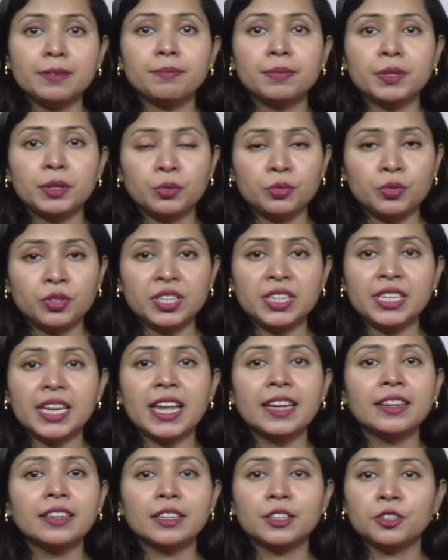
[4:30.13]
beauty,
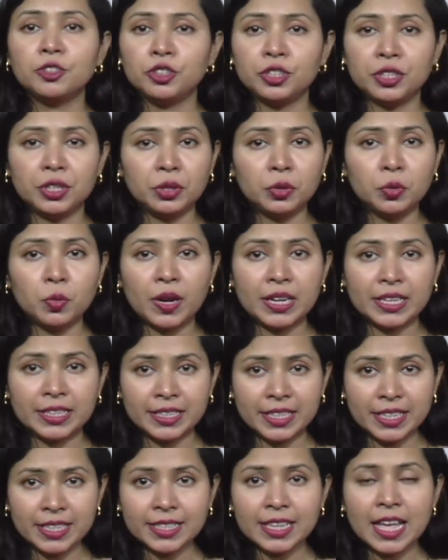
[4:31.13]
and nurturing
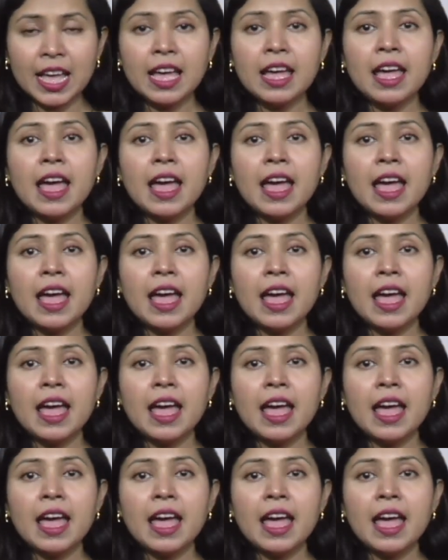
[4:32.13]
qualities,